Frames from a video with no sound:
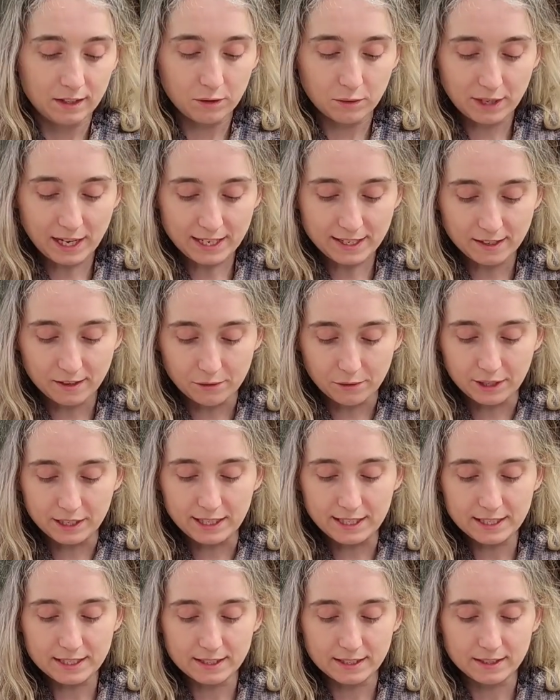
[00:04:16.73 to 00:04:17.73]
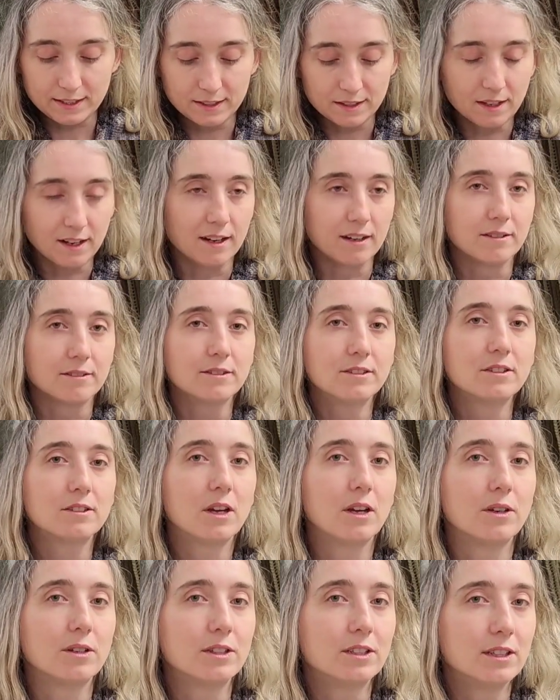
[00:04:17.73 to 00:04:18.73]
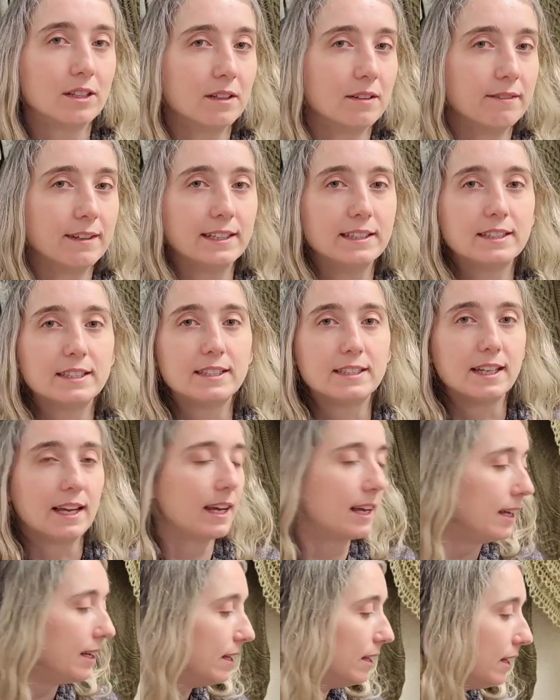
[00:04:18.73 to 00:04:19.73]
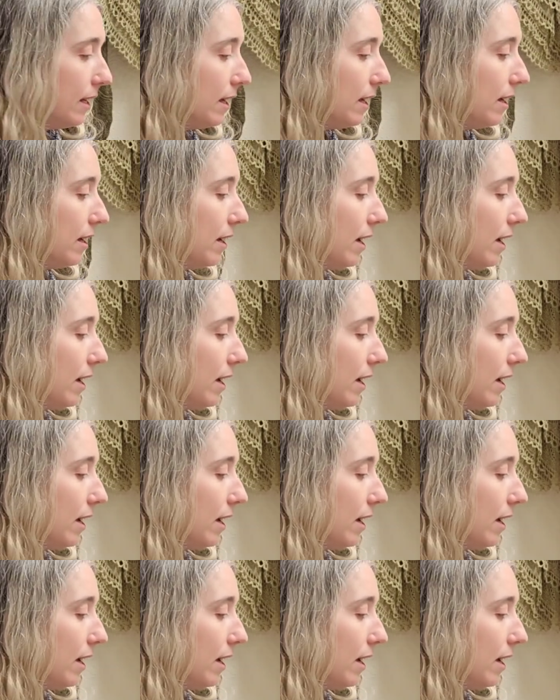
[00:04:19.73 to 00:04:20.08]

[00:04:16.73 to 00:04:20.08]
You get a release discount until Wednesday